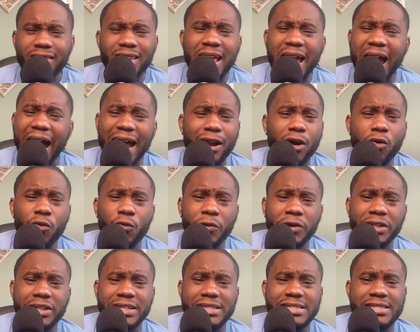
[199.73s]
I don't
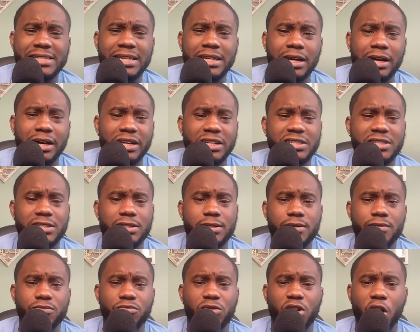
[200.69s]
really see us
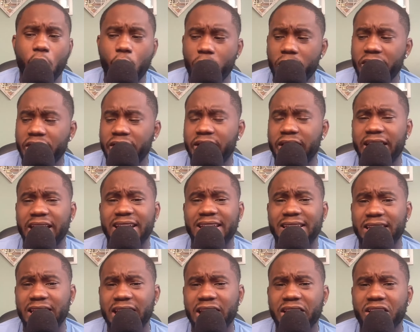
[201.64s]
going and
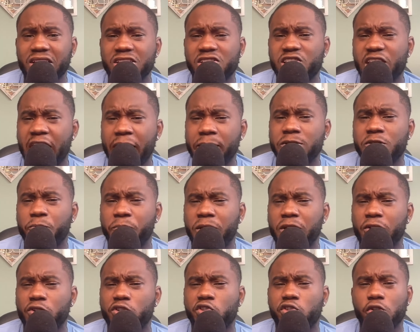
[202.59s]
getting a James
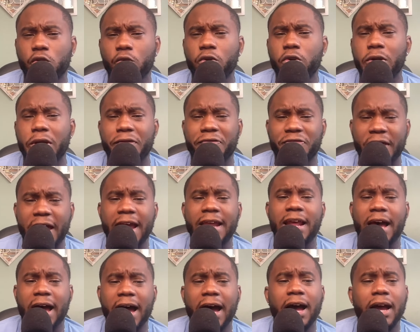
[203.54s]
Pierce Jr. at that
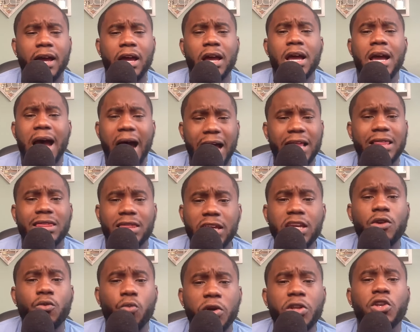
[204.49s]
high. I
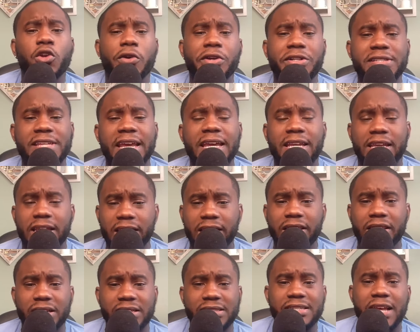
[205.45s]
think when you're taking in
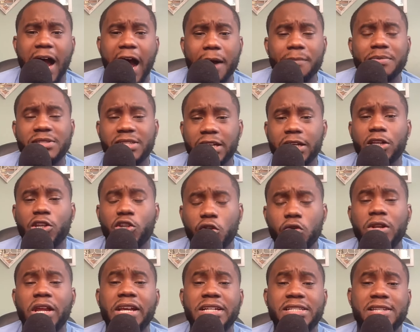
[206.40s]
the top 10, you
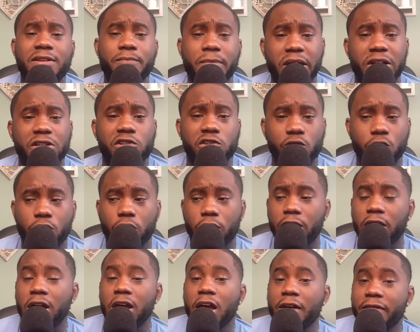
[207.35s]
need to make sure
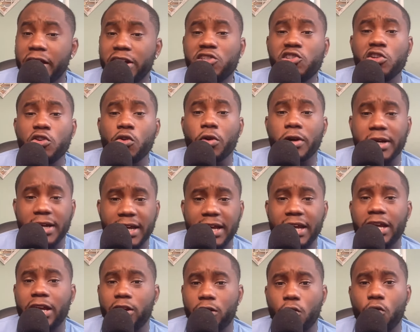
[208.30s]
that you are
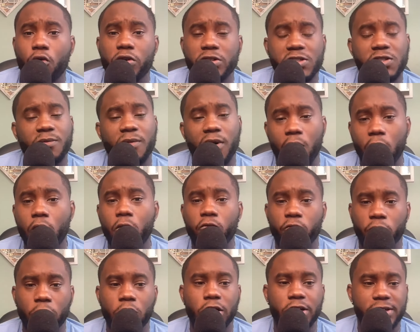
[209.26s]
hitting on some home
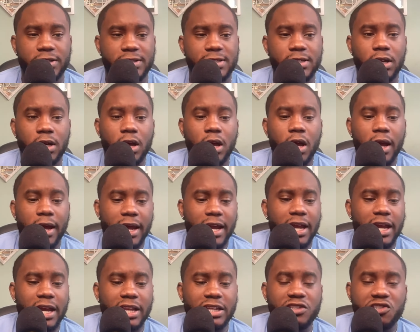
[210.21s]
runs.
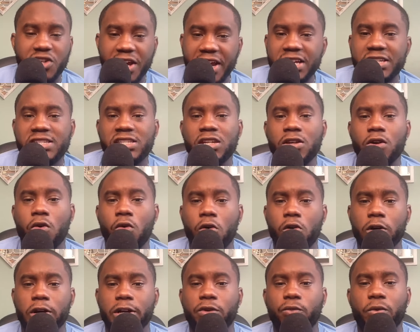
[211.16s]
And J.C.
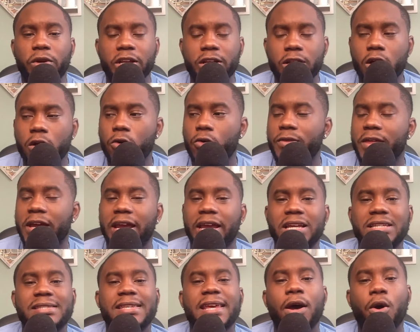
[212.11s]
Horn, we know that
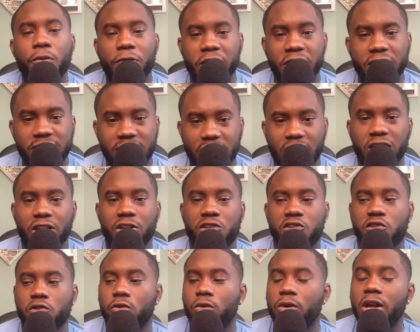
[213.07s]
his health is an
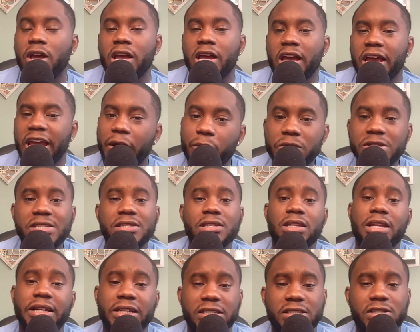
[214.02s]
issue. He was
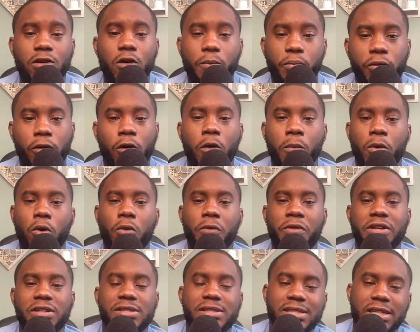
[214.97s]
selected to a Pro Bowl
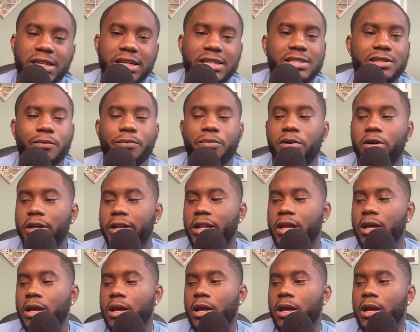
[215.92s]
this season, but
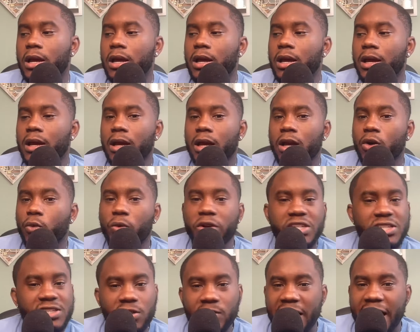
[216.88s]
we
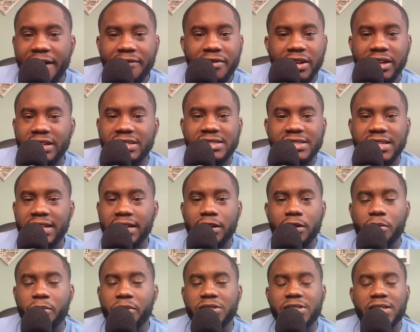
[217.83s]
still haven't extended
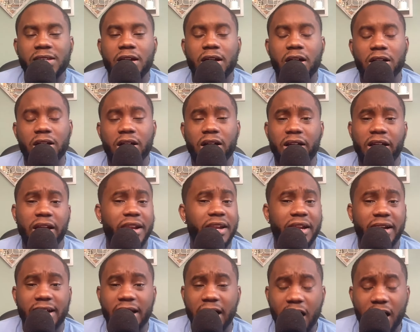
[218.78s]
him in
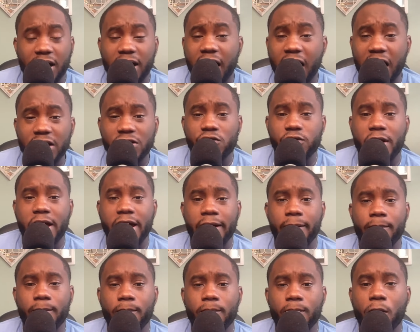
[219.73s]
a contract.
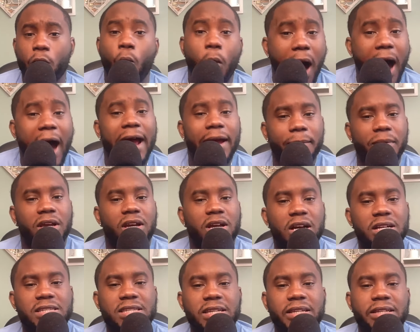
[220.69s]
Why?
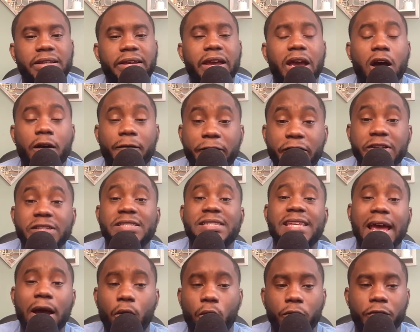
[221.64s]
Because of his
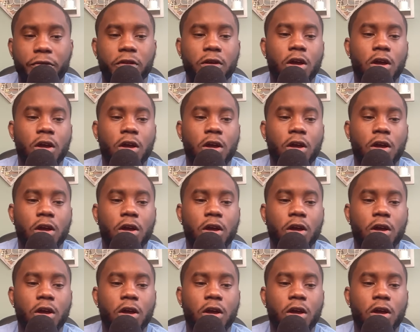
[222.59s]
health.